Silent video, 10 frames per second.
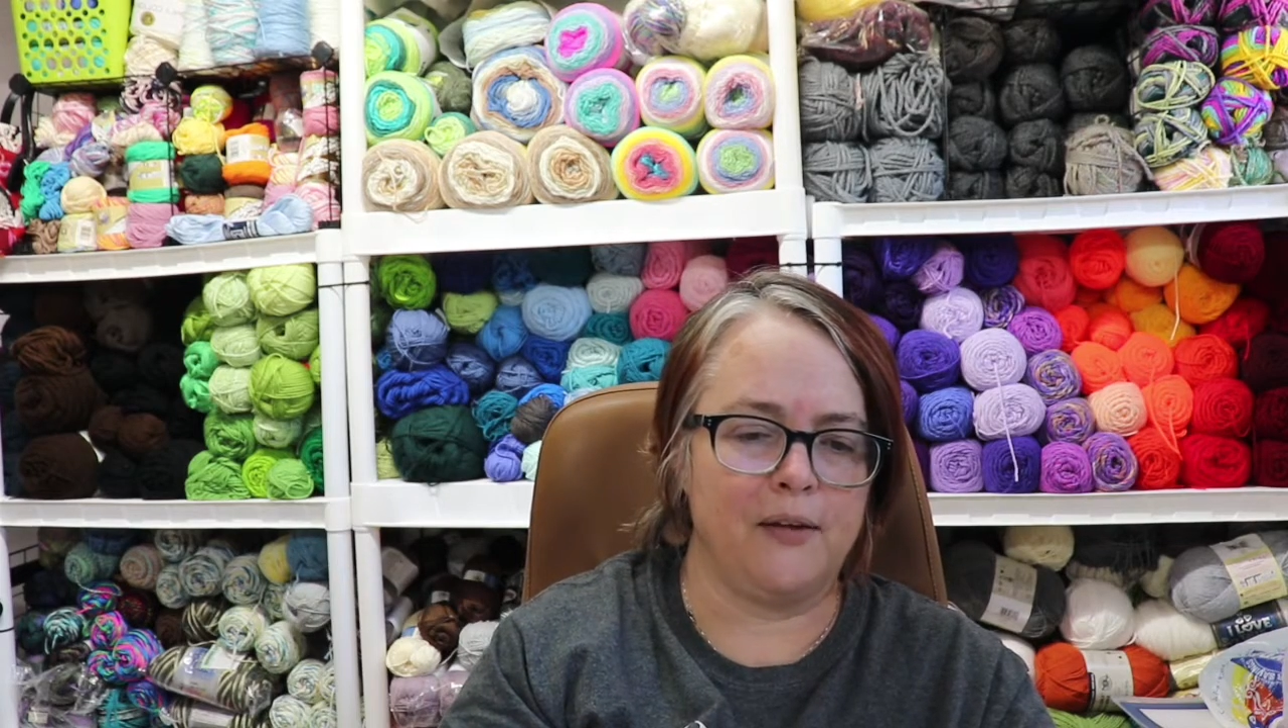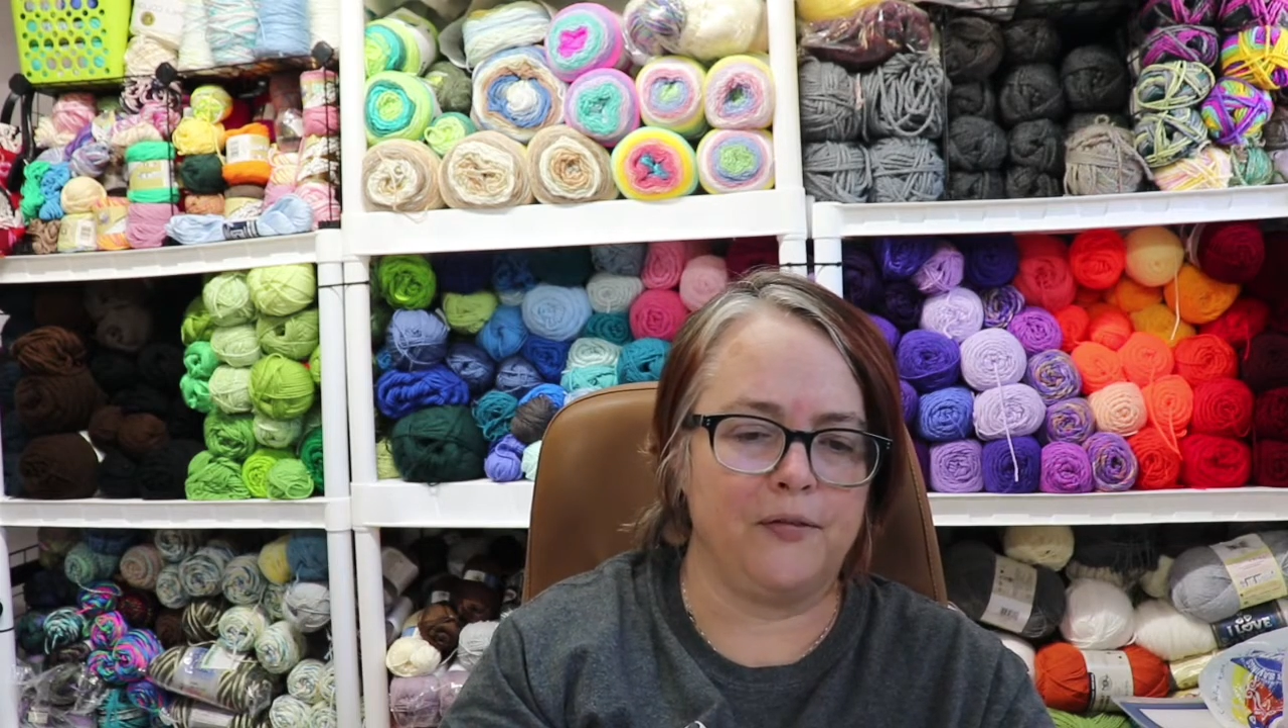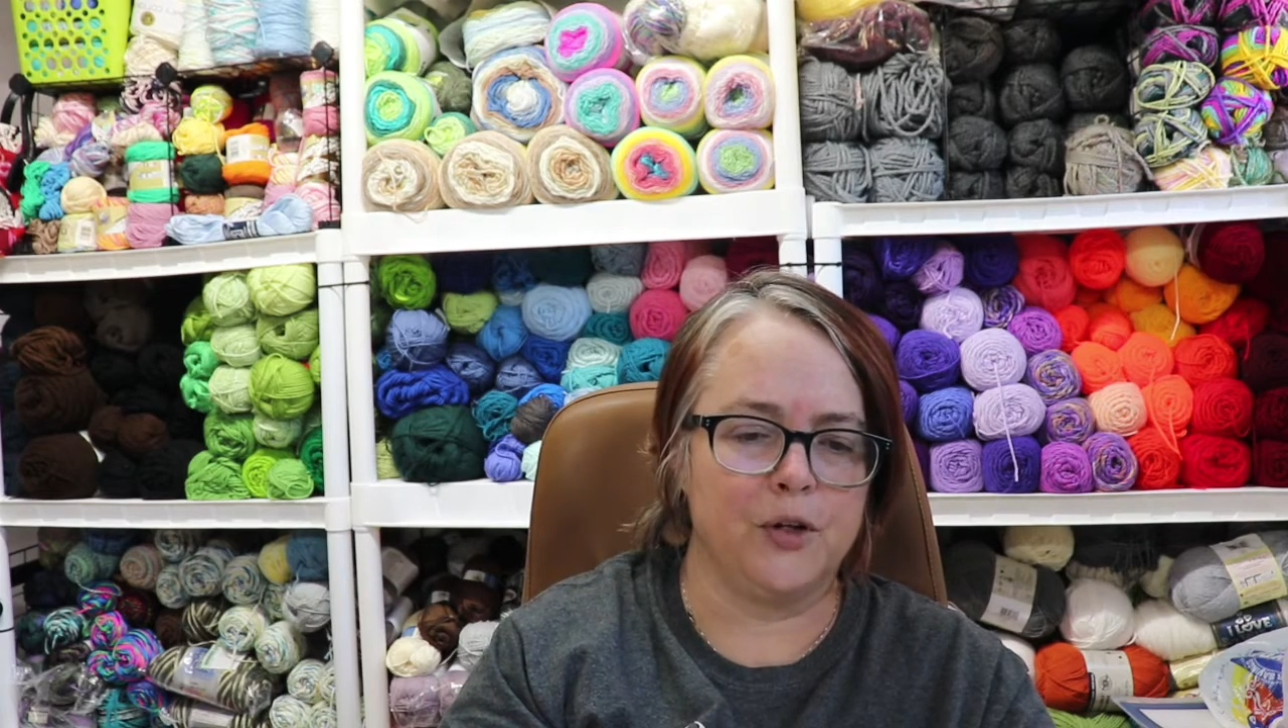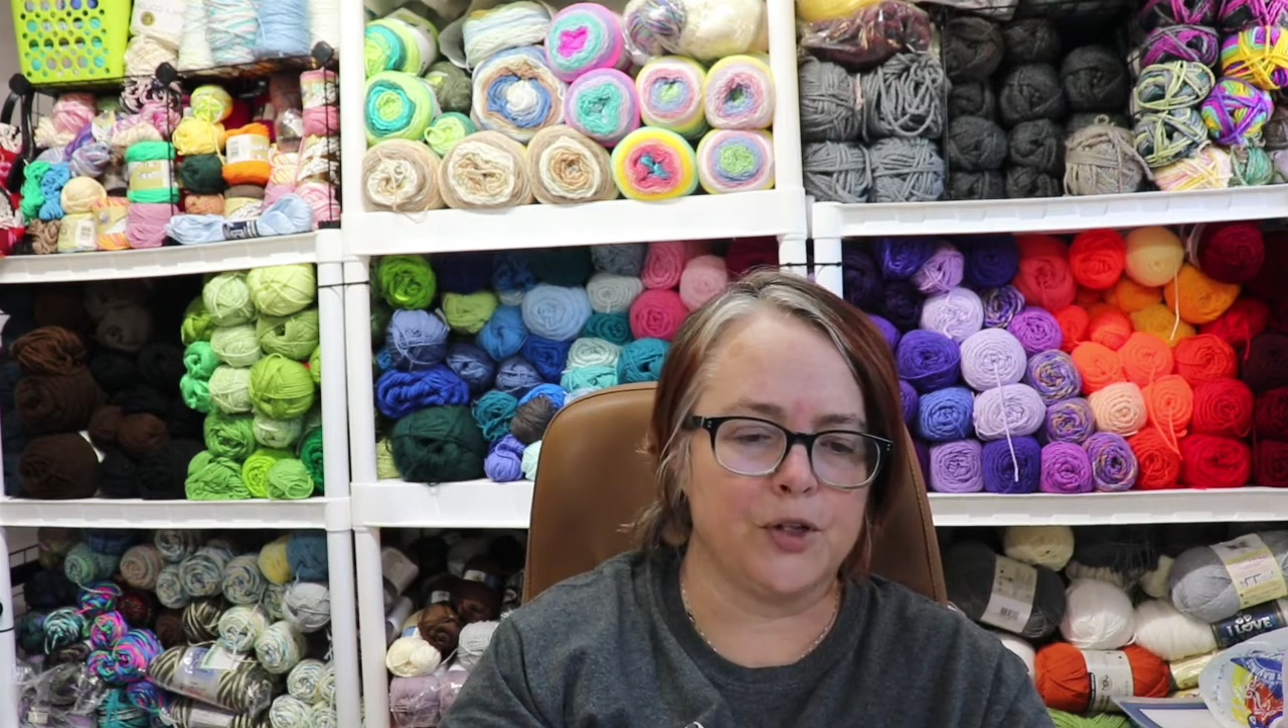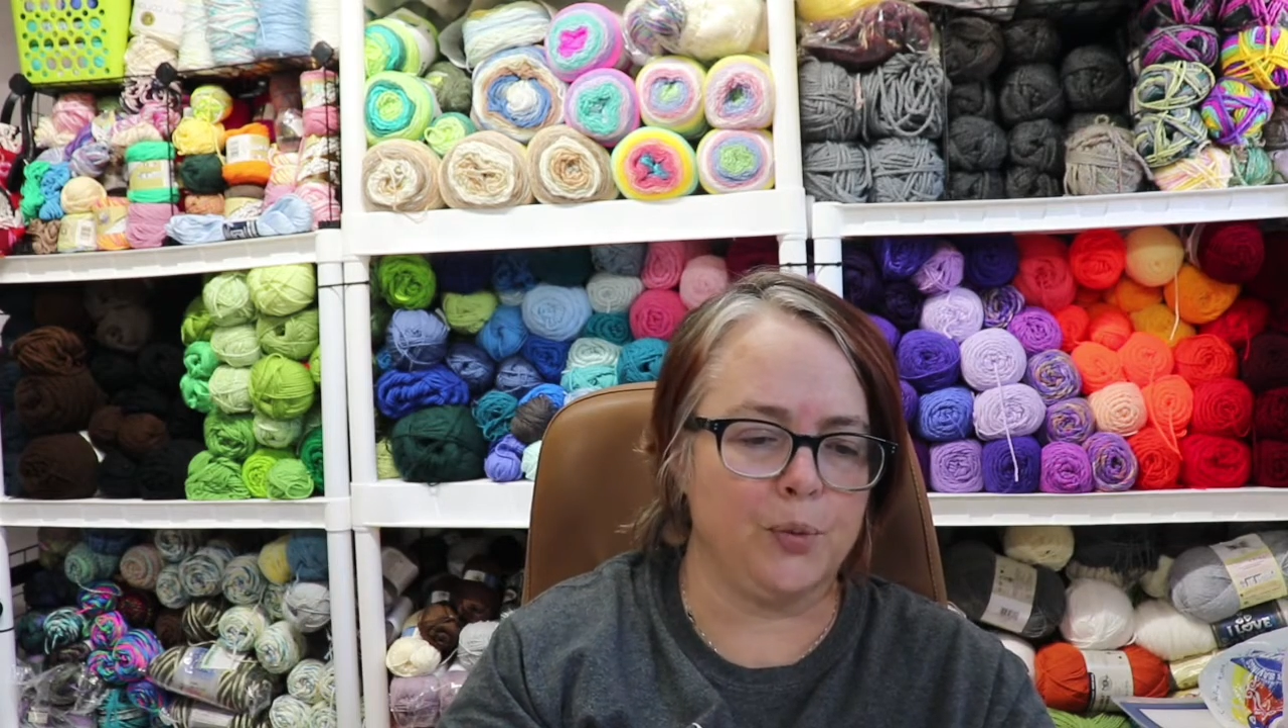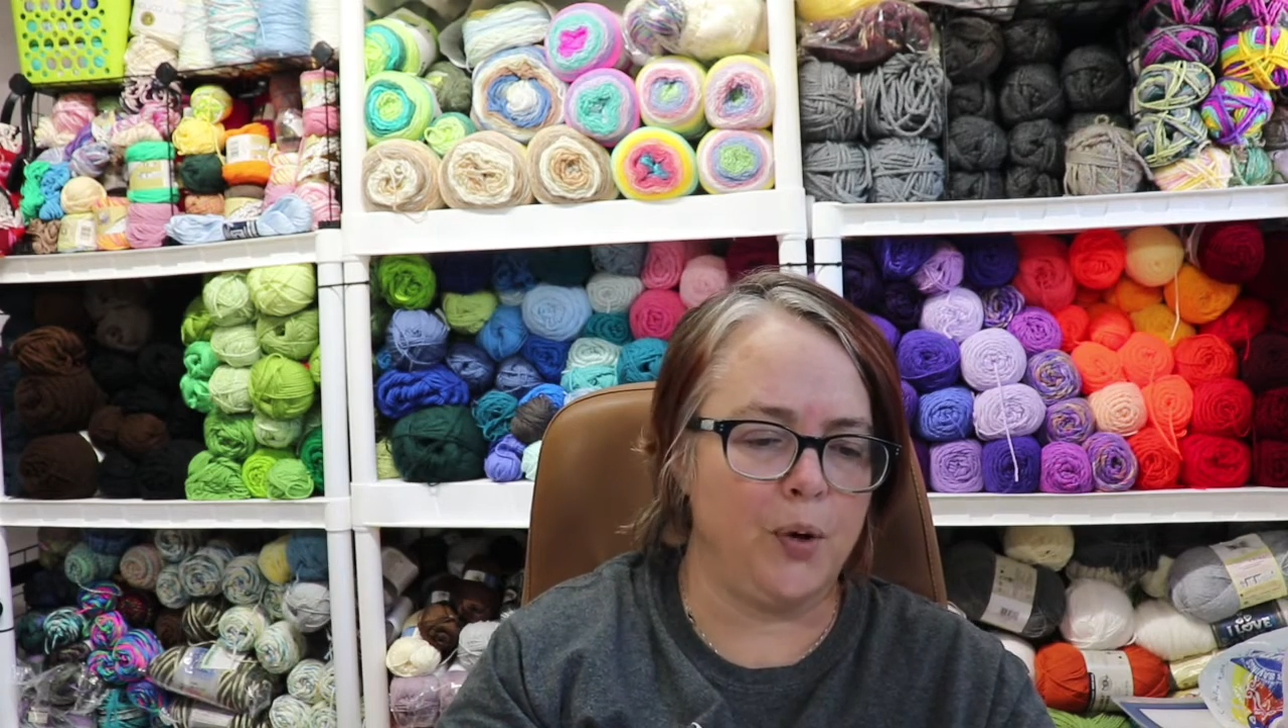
a future